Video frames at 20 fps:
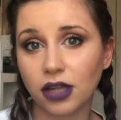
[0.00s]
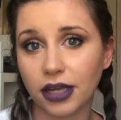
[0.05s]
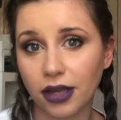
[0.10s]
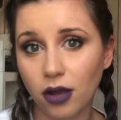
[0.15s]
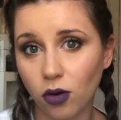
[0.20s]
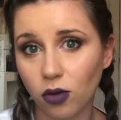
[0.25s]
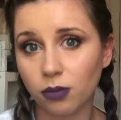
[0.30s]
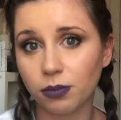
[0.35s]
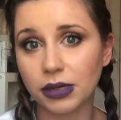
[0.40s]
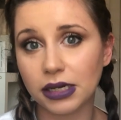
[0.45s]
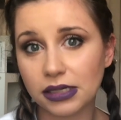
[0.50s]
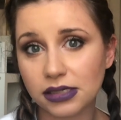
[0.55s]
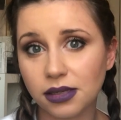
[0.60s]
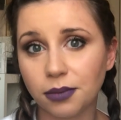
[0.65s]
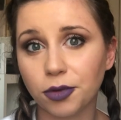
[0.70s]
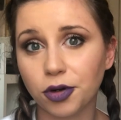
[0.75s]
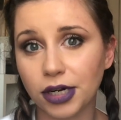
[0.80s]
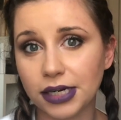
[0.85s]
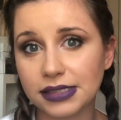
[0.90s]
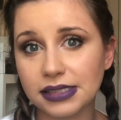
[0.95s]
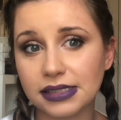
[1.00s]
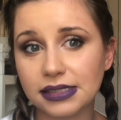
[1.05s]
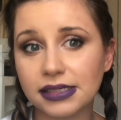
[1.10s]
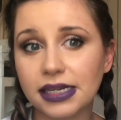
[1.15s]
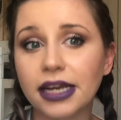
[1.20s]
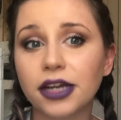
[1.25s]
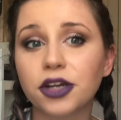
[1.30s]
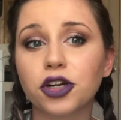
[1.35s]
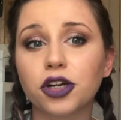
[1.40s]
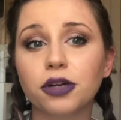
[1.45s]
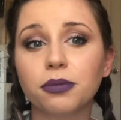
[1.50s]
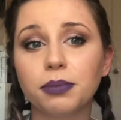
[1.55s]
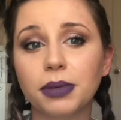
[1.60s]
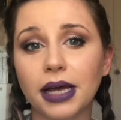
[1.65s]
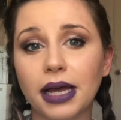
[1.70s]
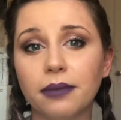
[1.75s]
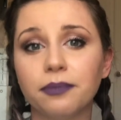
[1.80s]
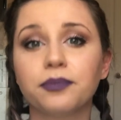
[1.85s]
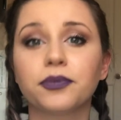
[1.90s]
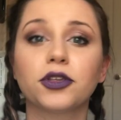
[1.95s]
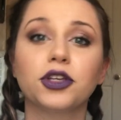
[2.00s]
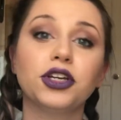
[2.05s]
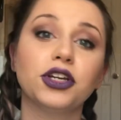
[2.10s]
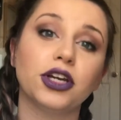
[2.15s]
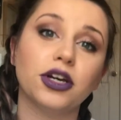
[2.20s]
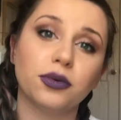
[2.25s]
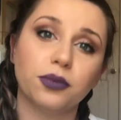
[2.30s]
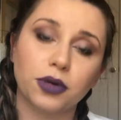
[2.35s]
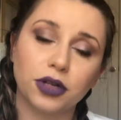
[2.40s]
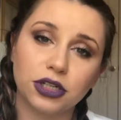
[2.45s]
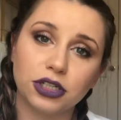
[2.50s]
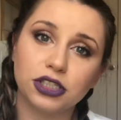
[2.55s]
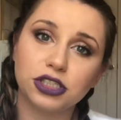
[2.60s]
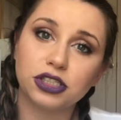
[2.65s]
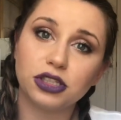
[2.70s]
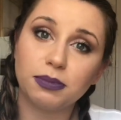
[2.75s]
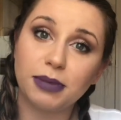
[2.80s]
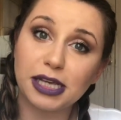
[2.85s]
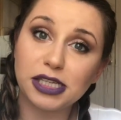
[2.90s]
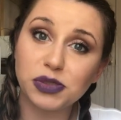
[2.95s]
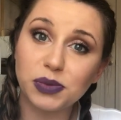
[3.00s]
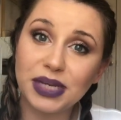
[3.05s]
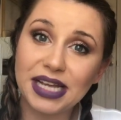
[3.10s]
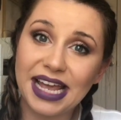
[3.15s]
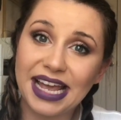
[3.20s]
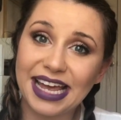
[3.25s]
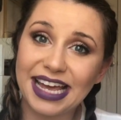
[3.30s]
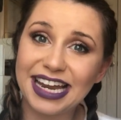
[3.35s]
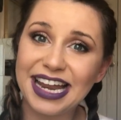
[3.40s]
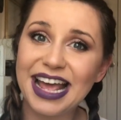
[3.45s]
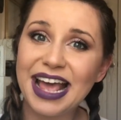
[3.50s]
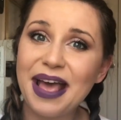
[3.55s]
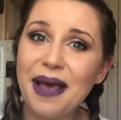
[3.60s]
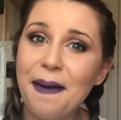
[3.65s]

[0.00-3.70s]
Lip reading: like hold me to some crazy standard, but you know, we're gonna do the best we can.